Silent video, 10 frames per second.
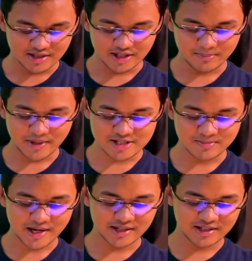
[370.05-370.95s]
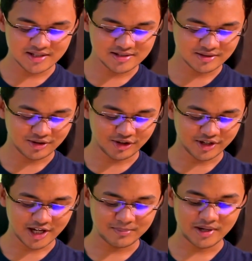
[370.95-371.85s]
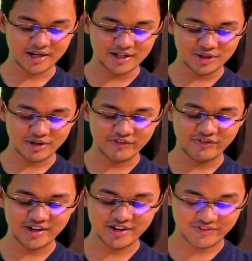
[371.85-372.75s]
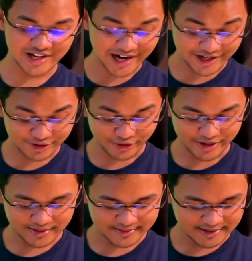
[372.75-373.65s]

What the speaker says: The best part is on iPad, you have freehand drawing.